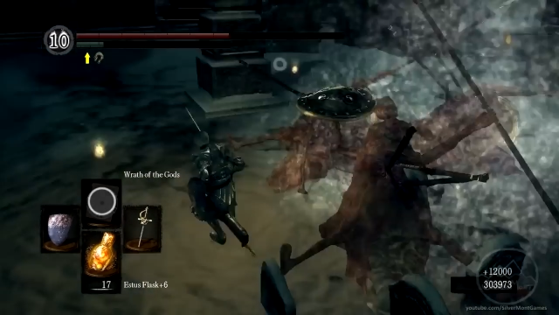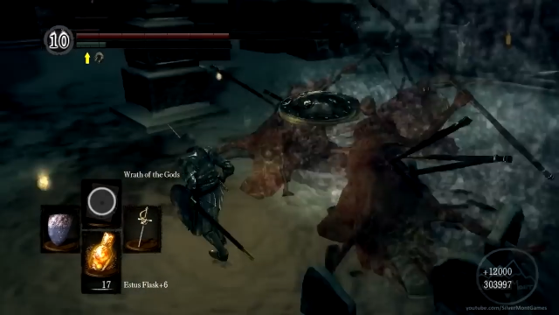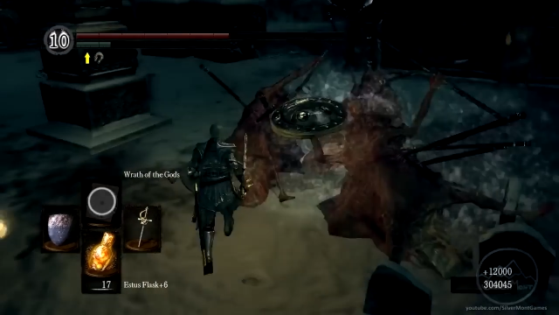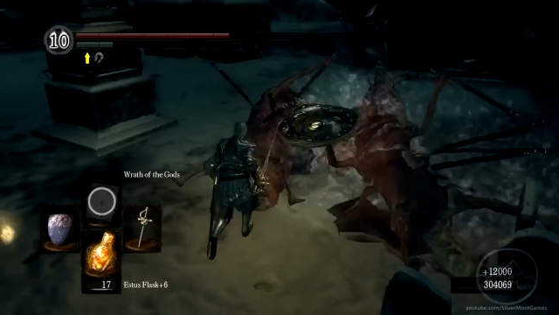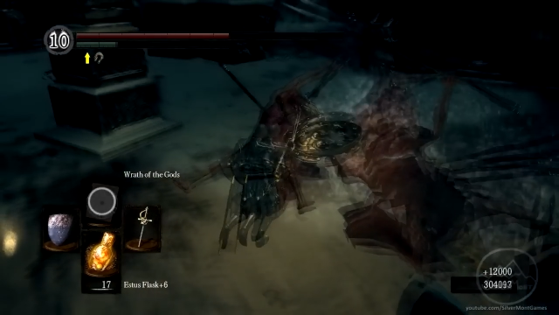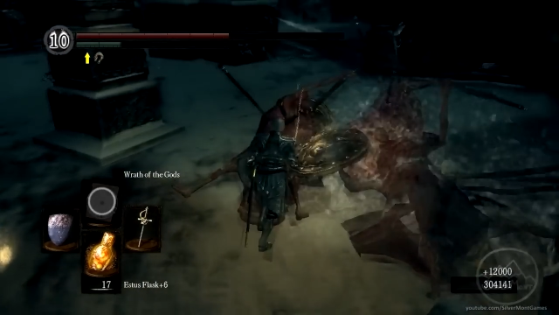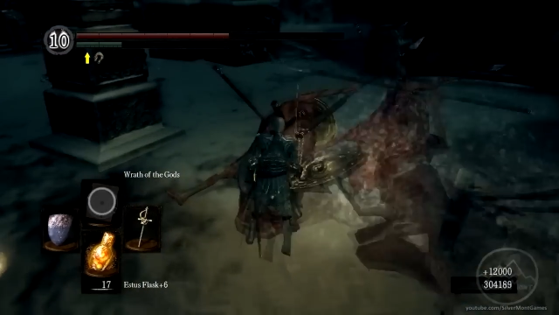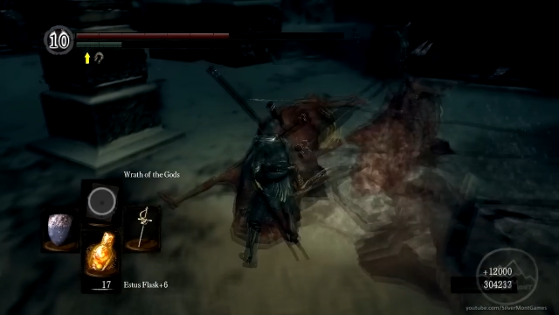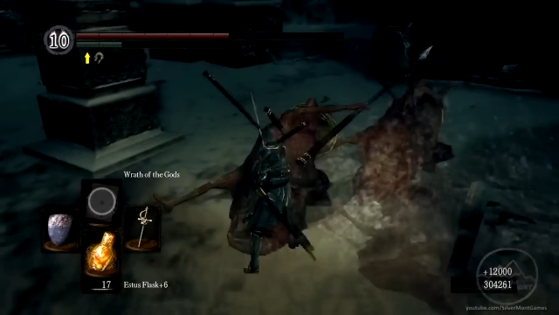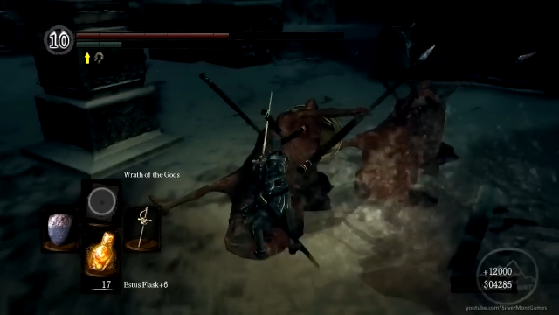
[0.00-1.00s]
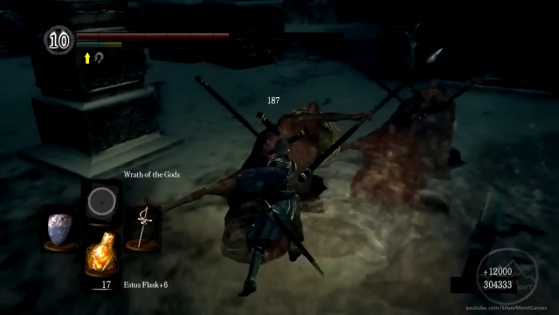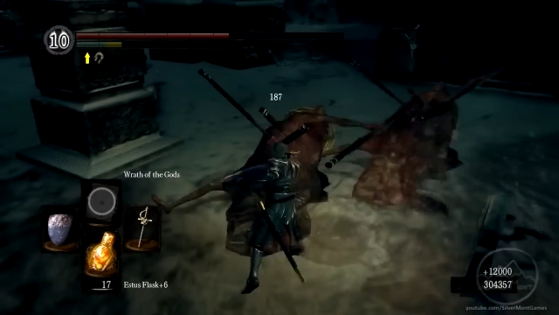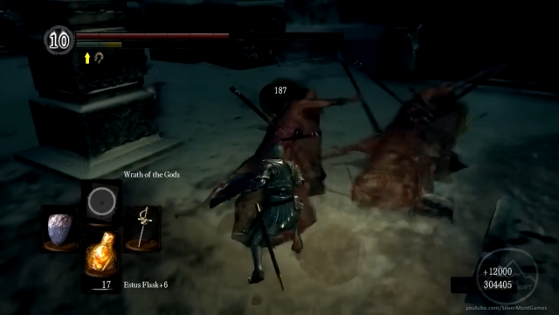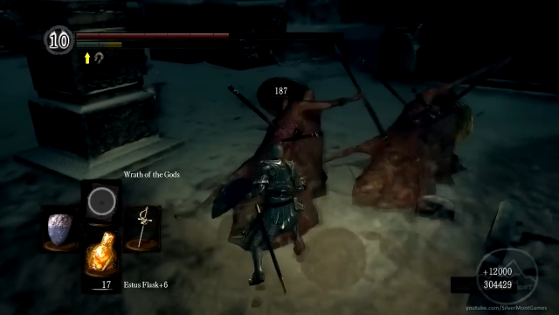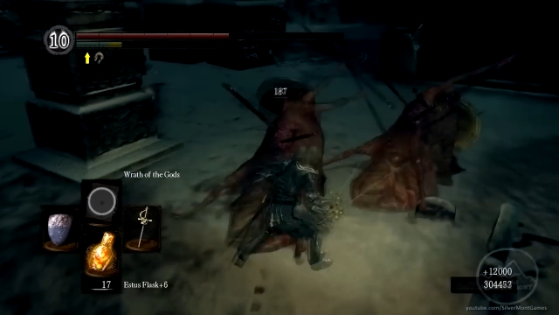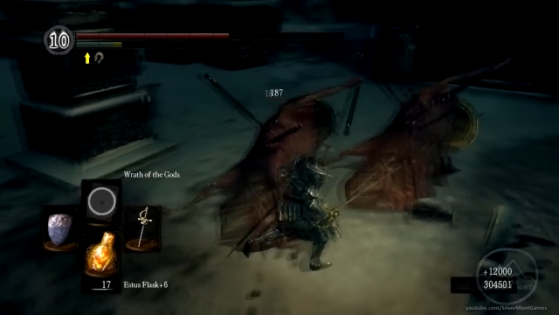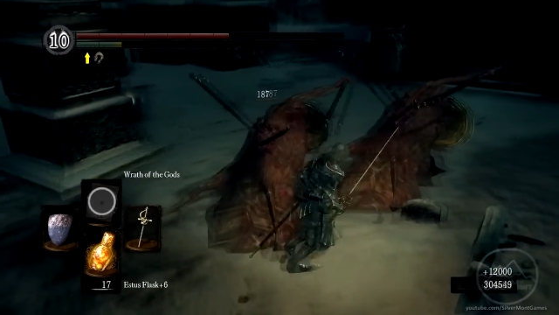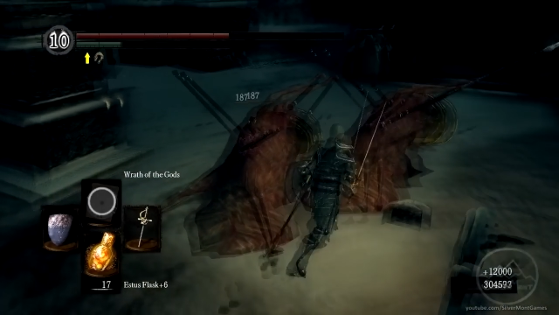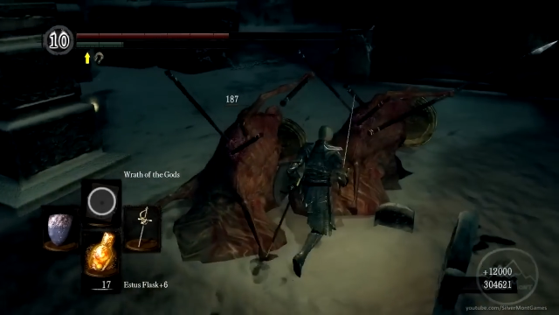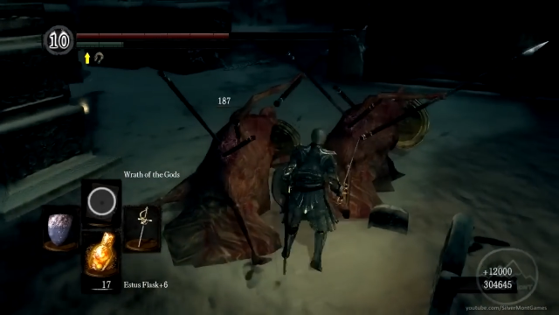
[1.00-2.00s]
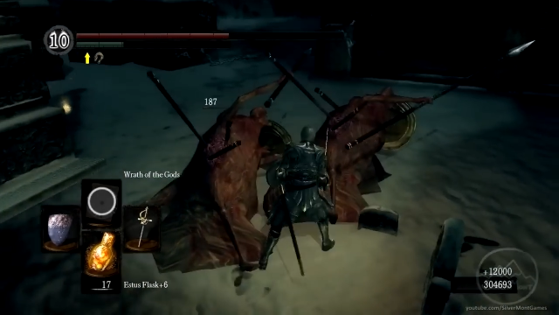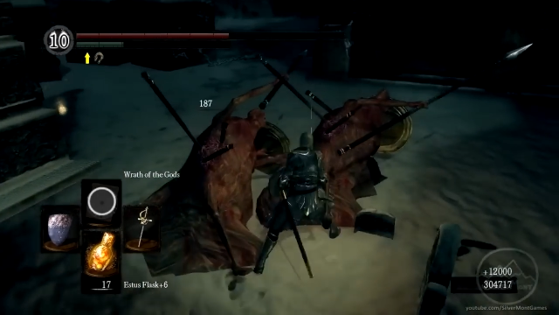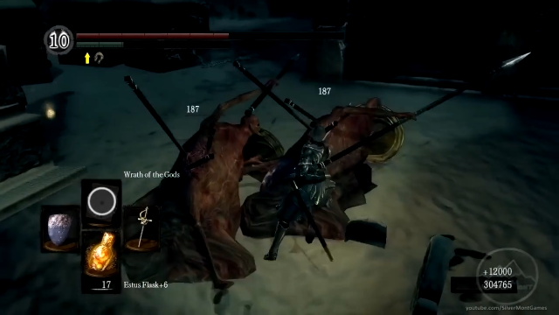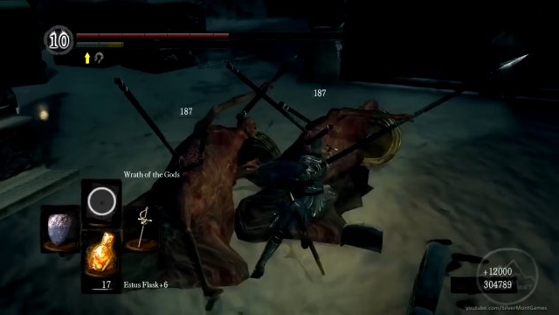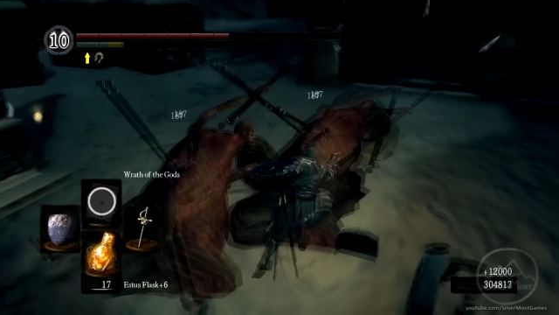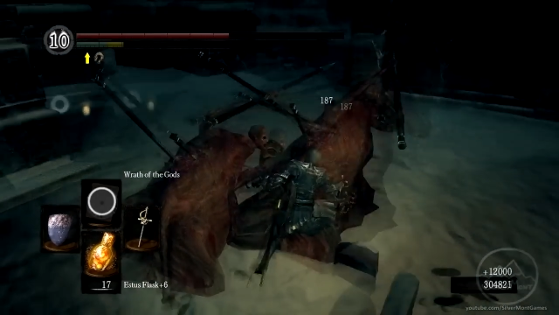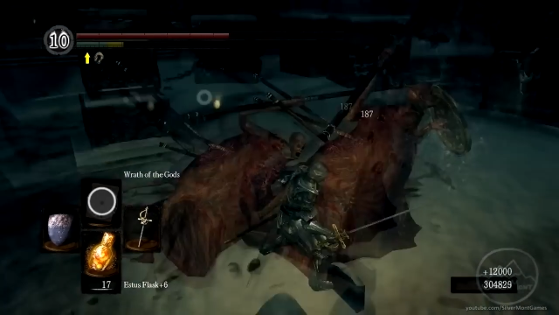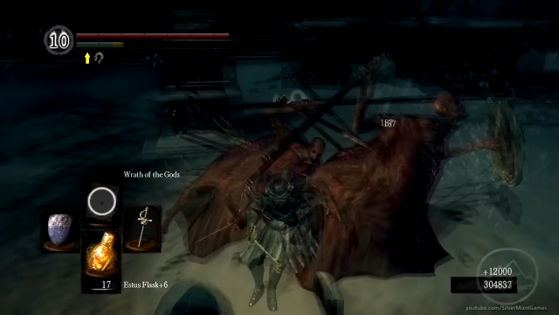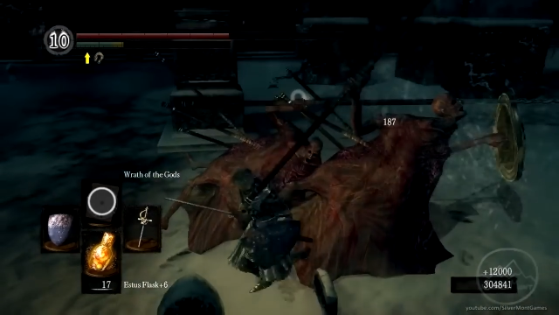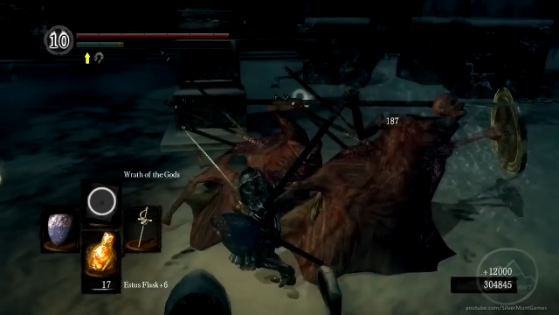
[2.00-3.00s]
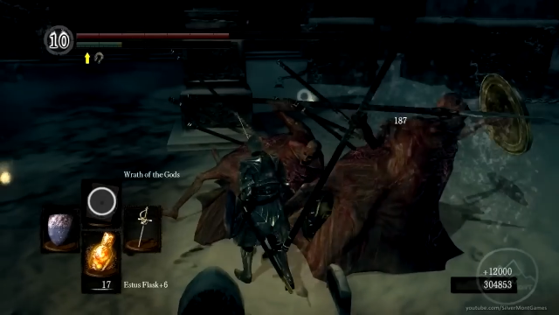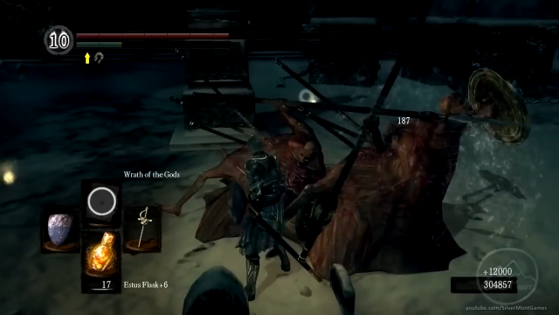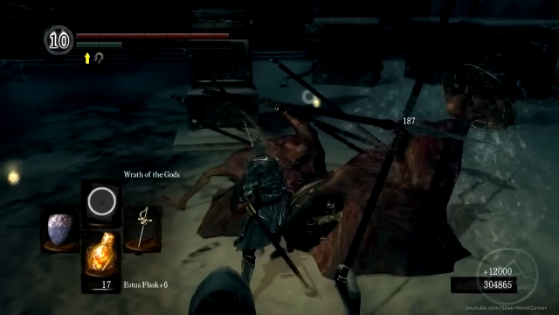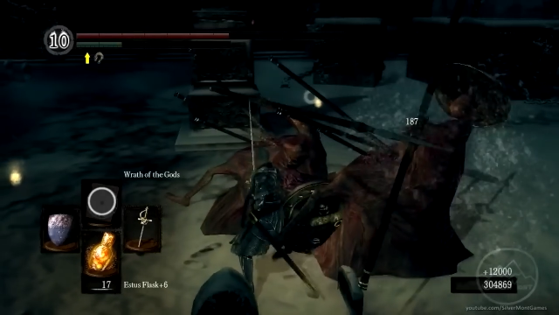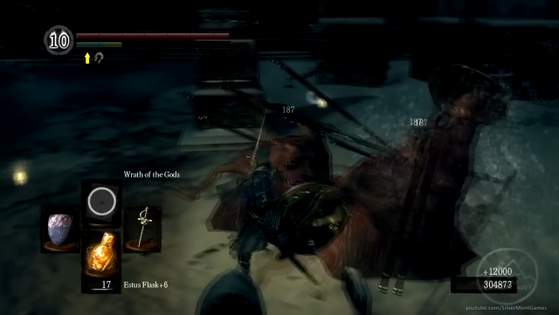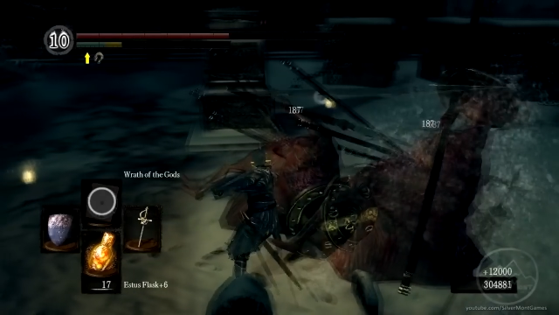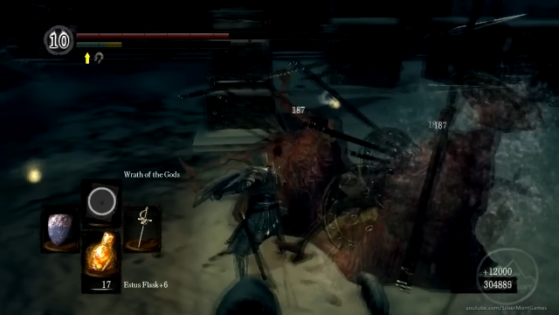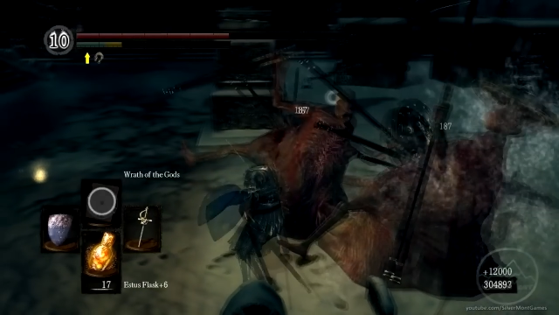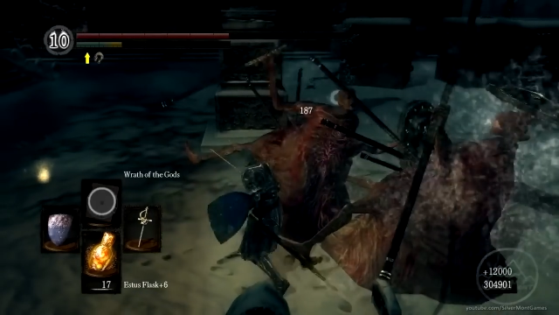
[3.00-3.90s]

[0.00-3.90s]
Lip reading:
[unreadable: no face in view]